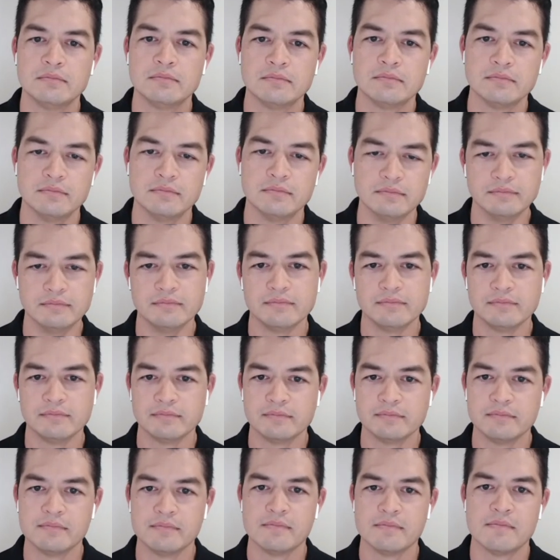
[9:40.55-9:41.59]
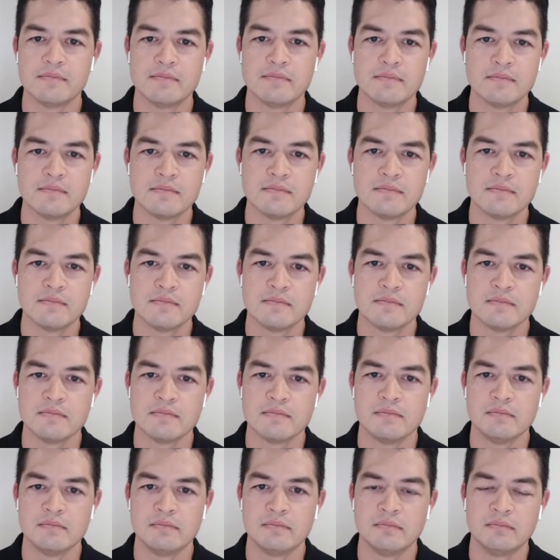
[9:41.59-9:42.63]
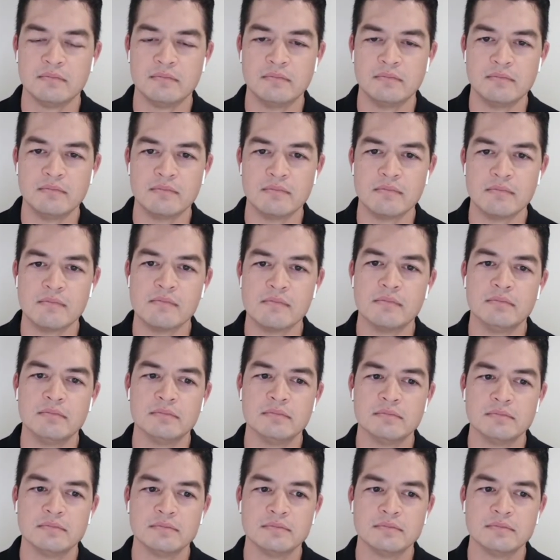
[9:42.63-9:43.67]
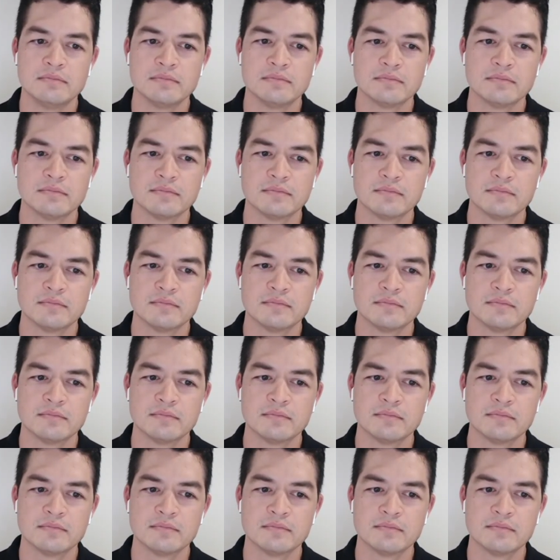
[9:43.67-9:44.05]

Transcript: [no speech]